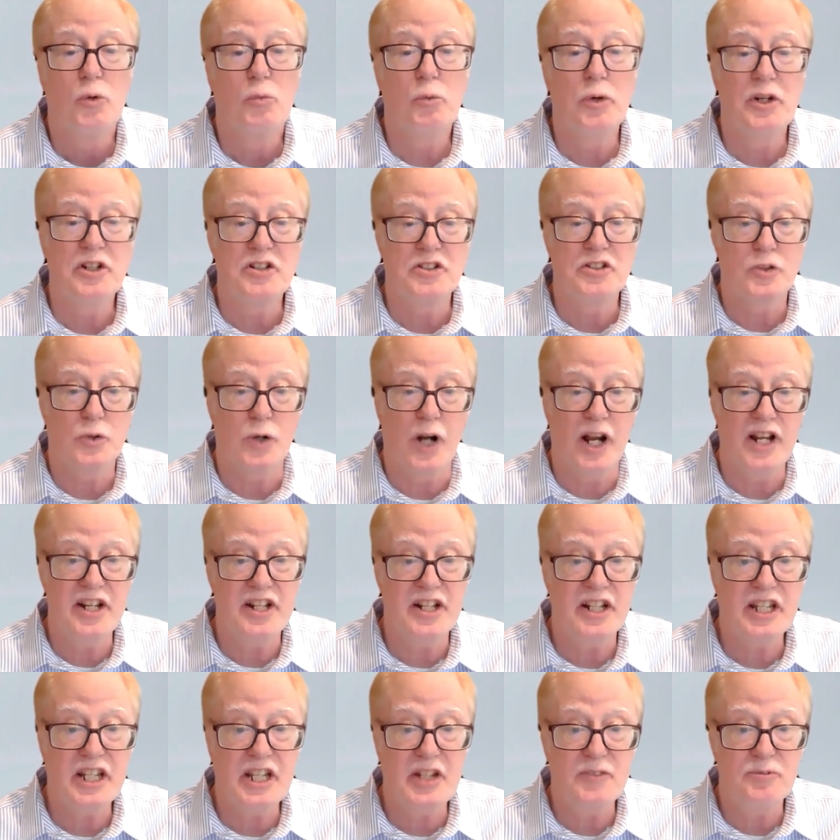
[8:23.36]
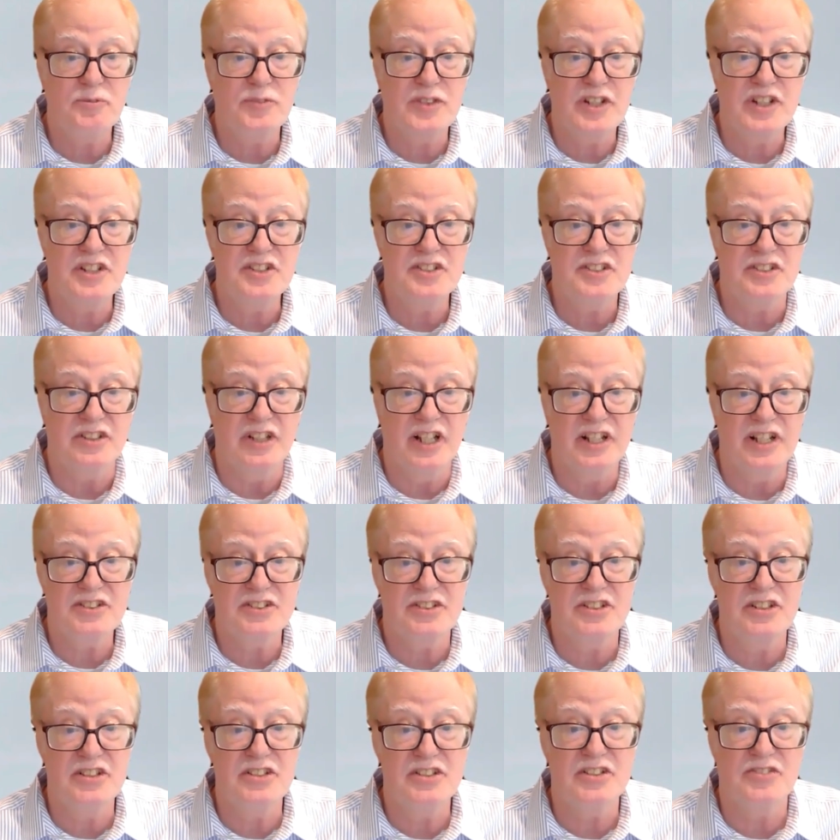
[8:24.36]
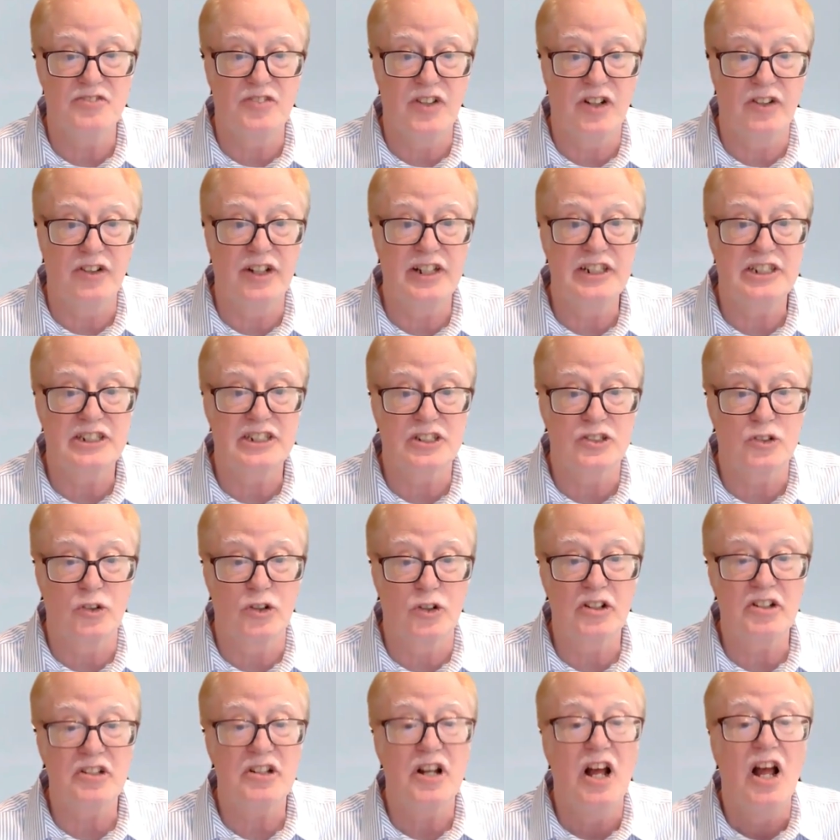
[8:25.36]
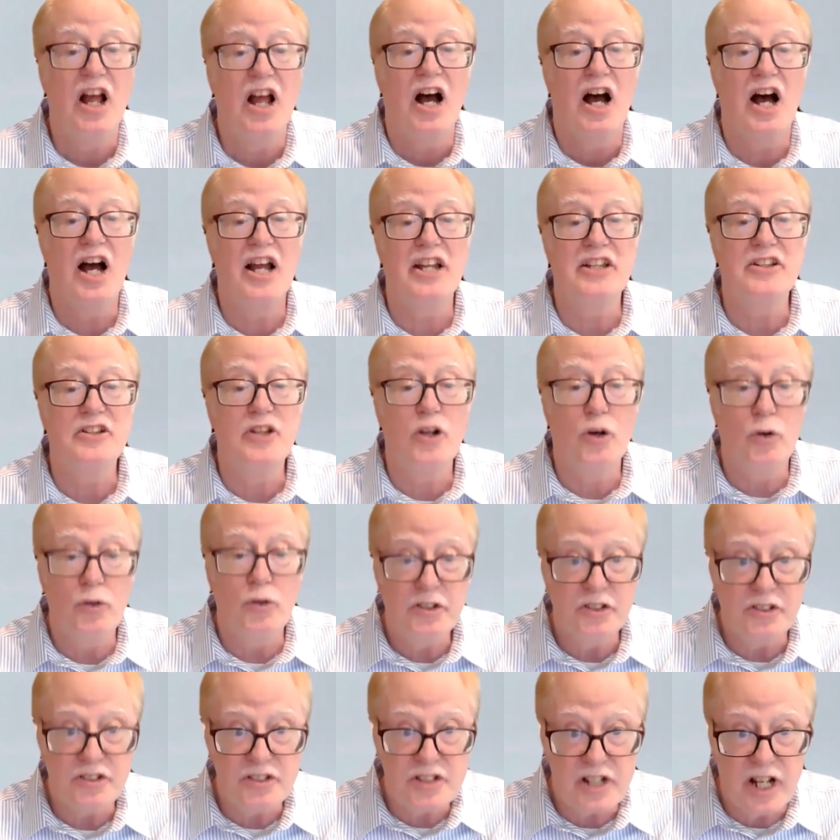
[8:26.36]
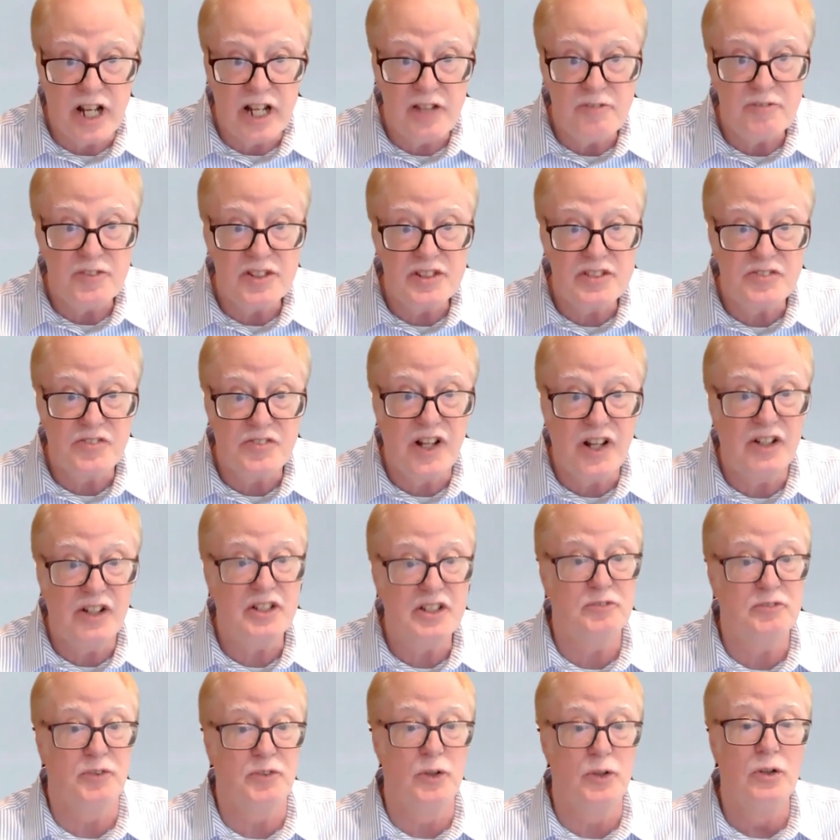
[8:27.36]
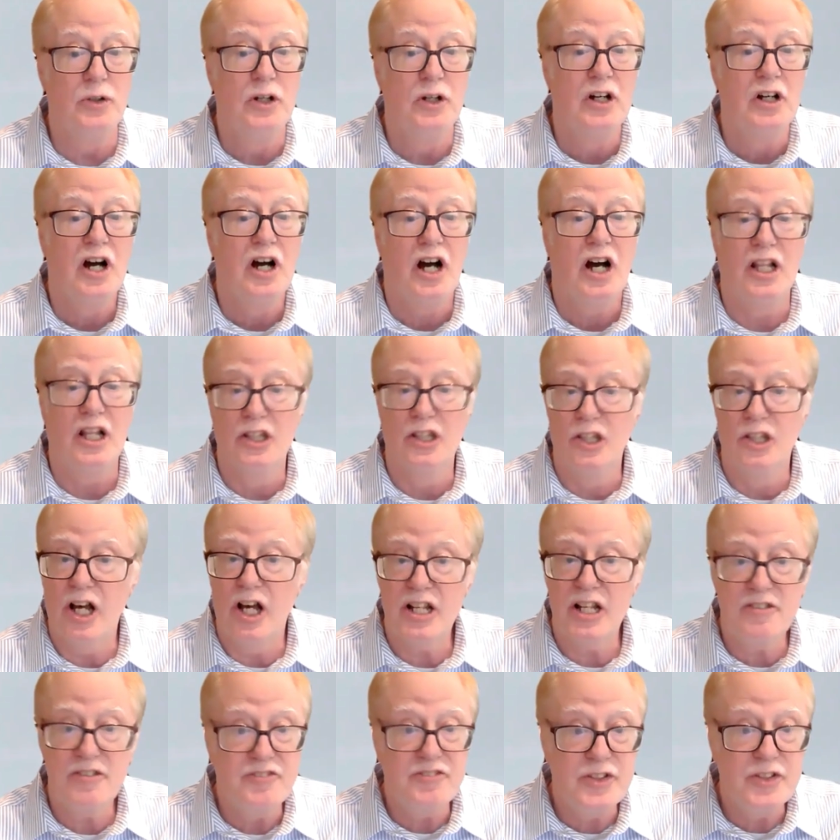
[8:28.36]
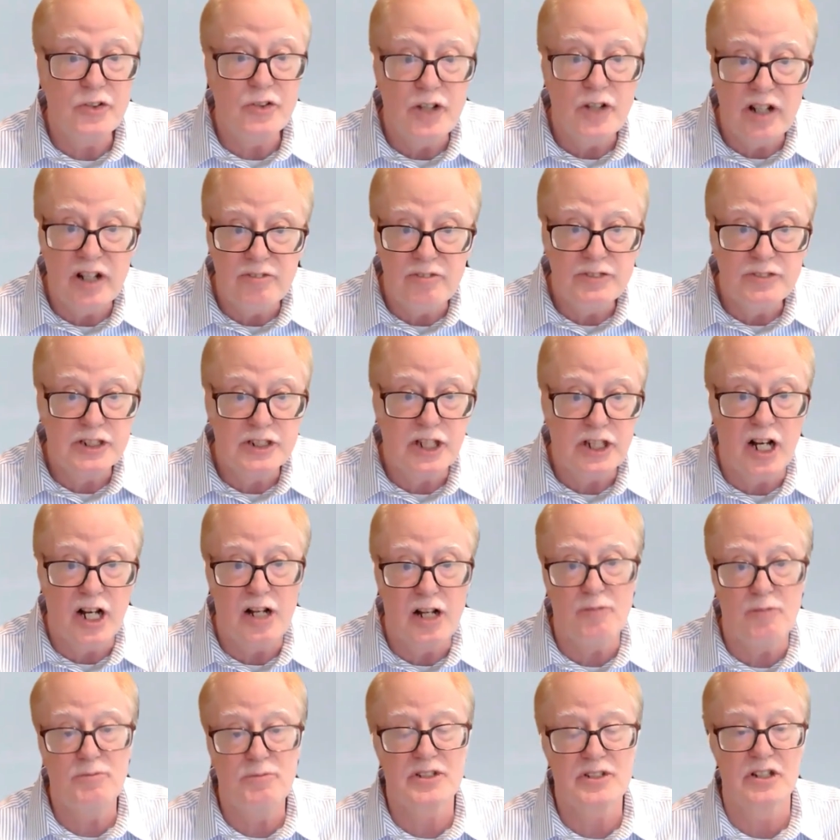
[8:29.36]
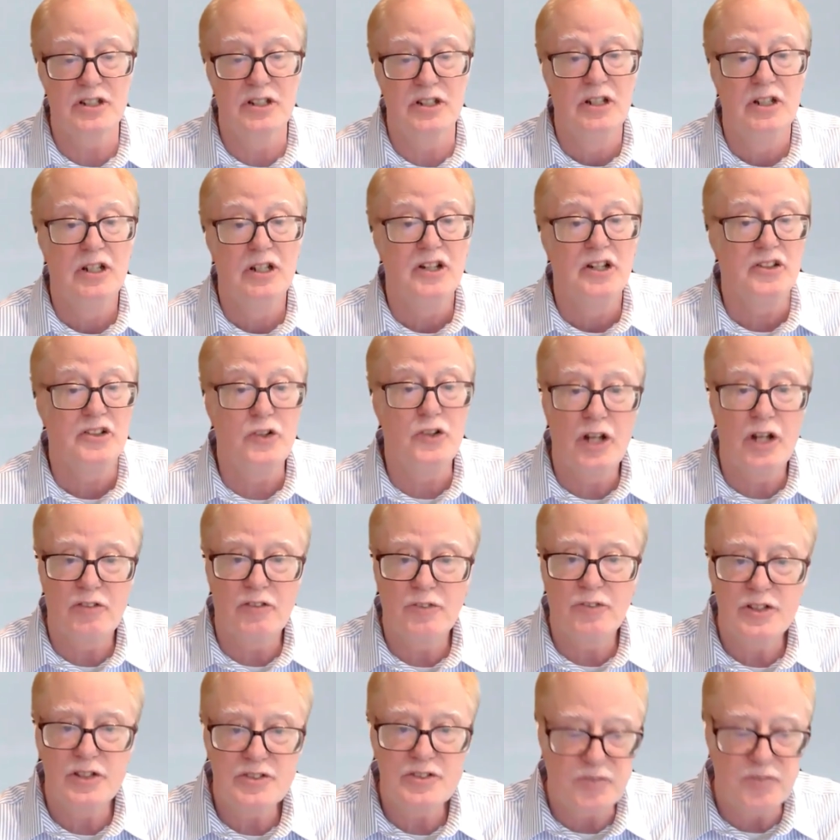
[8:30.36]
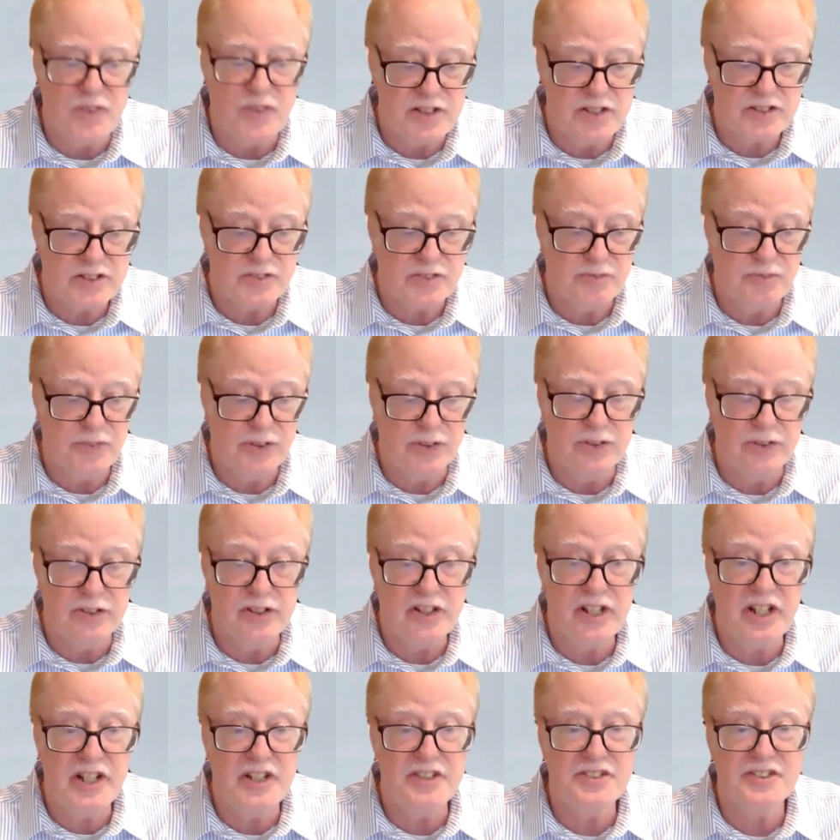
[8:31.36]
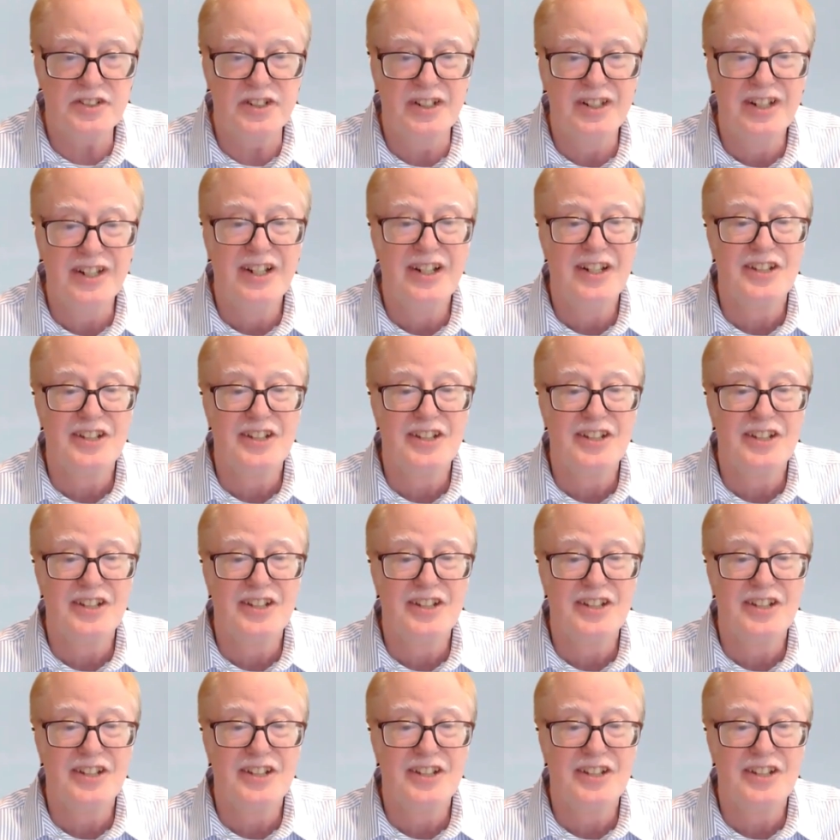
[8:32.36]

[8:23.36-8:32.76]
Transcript: We try to keep these lessons very short. I know your time is valuable. A lot of you have jobs, you have responsibilities.